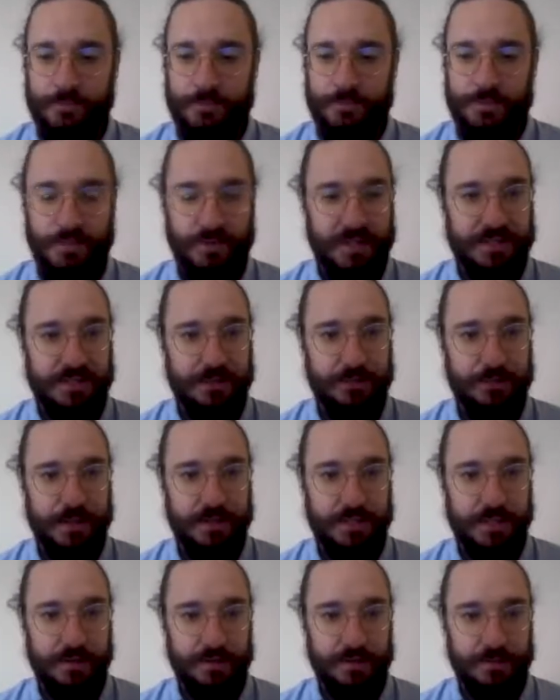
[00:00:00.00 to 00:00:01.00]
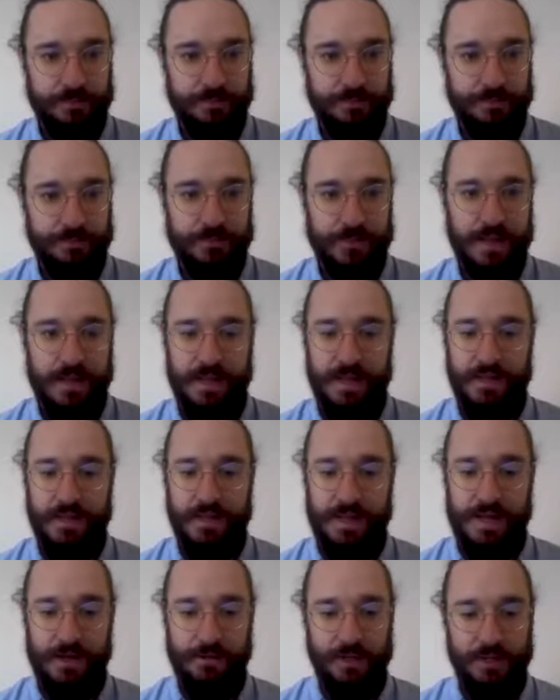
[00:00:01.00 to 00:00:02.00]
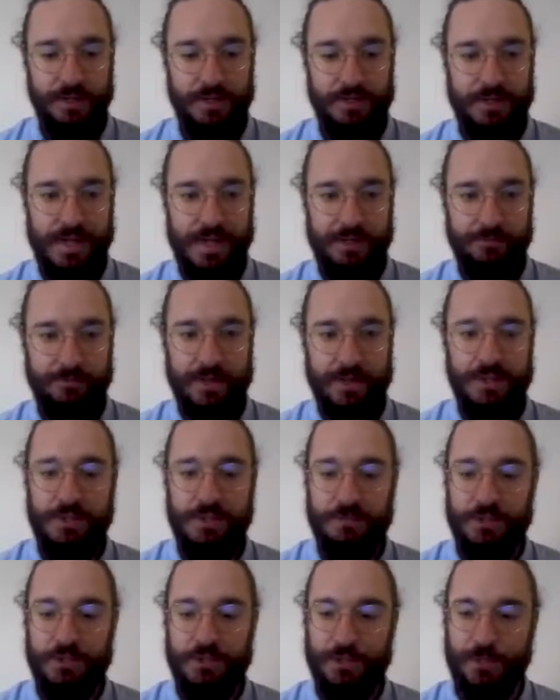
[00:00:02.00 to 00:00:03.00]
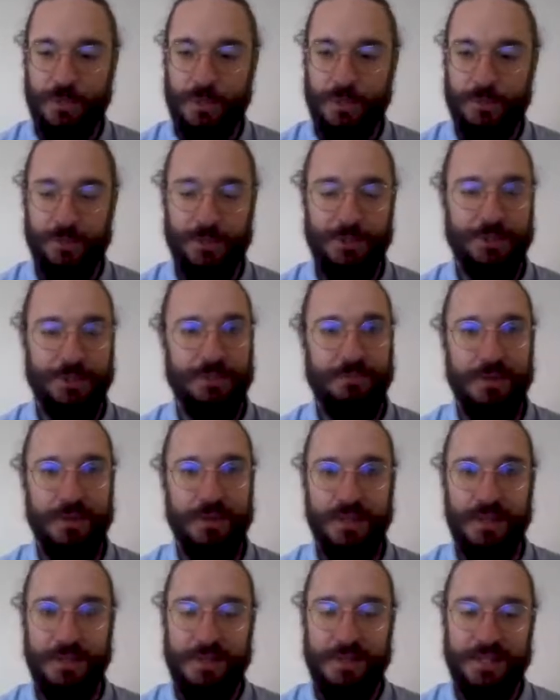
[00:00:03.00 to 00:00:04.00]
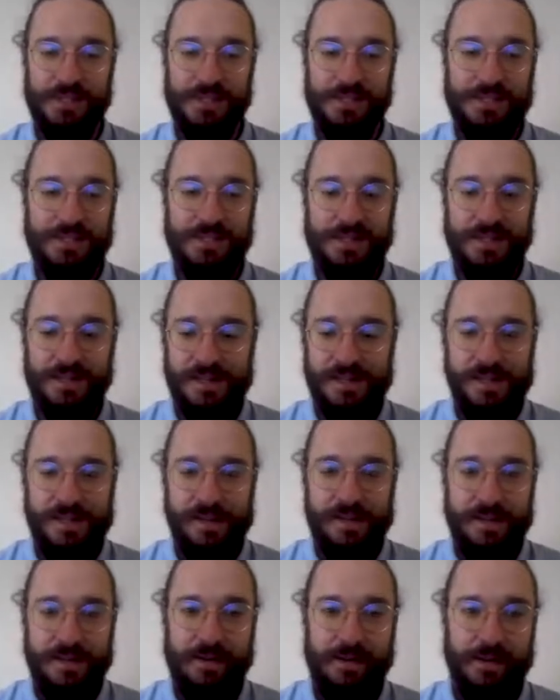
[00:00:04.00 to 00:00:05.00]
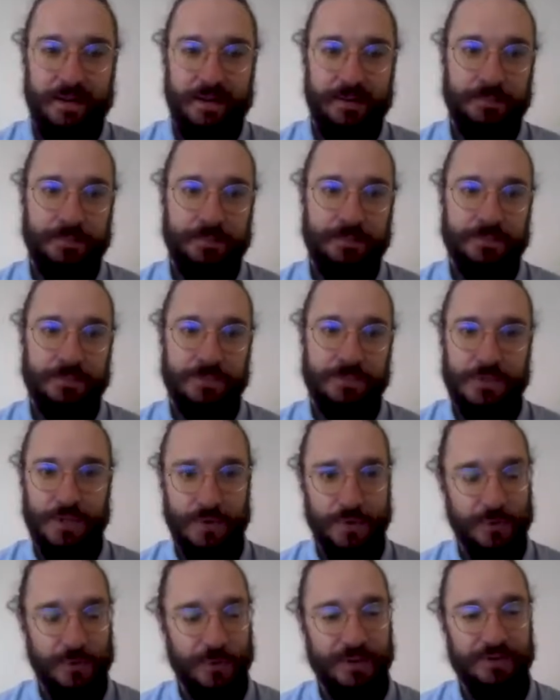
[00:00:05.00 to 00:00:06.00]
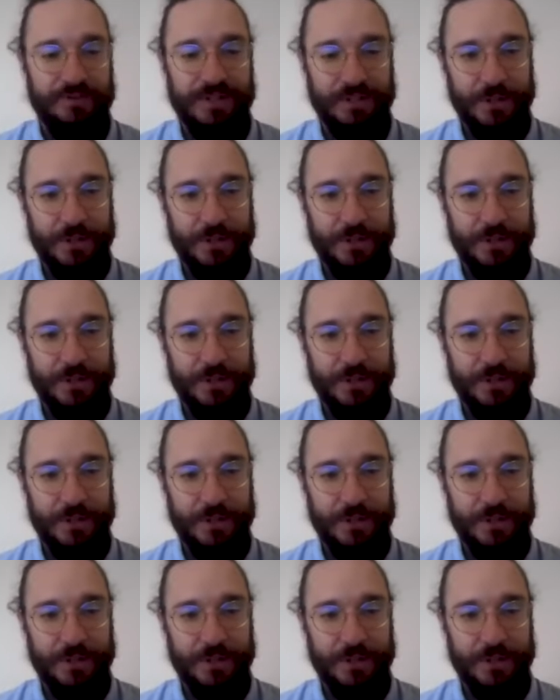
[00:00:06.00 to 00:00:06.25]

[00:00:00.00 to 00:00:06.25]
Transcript: So that's the rundown. And now we're going to dive right into mission 1, which is building a base. So we've